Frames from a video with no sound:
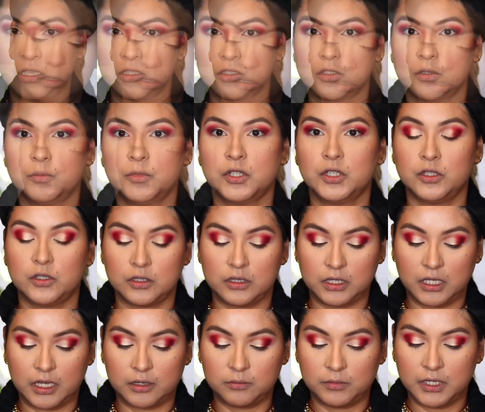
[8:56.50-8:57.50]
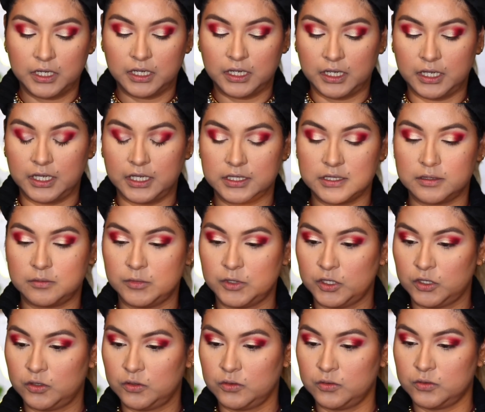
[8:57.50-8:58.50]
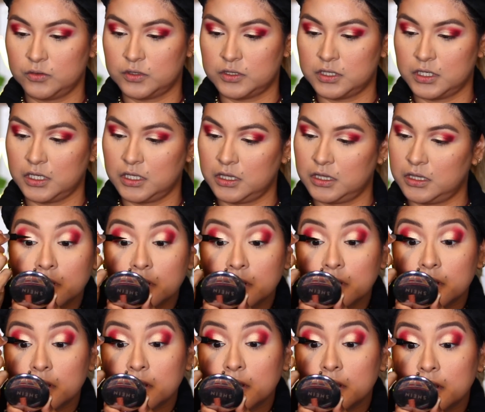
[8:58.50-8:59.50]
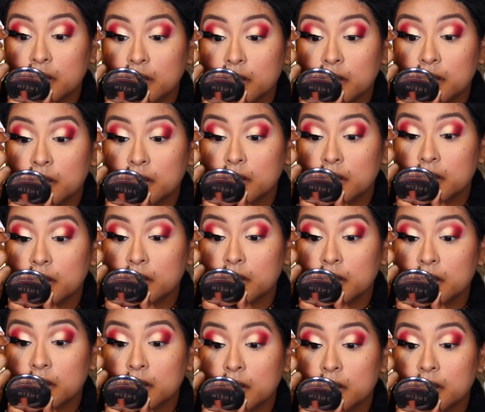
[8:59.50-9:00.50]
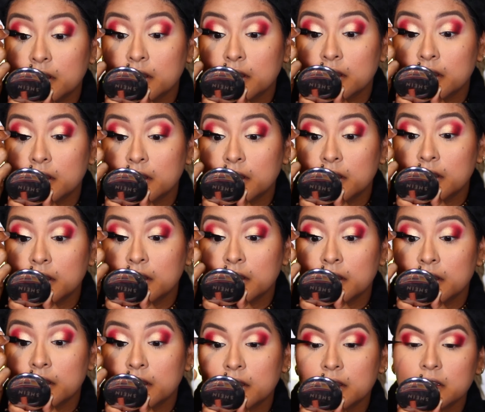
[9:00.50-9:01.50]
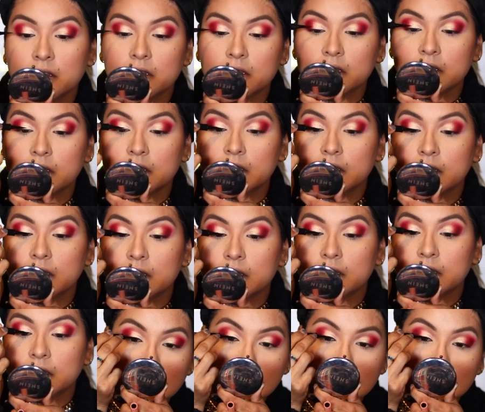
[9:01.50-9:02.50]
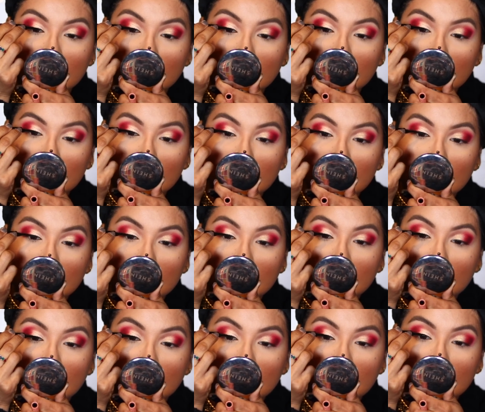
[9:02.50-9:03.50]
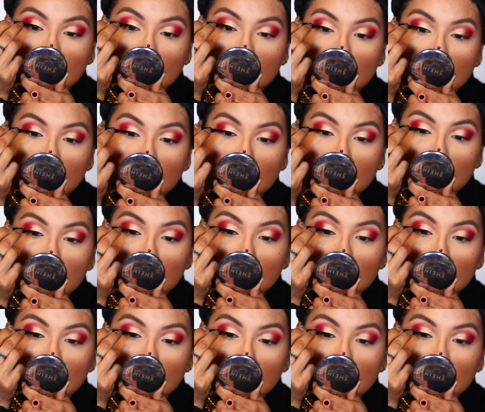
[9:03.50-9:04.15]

So I'm going to line my eyes. I'm going to use the Benefit Roller Liner. I'm just going to do like a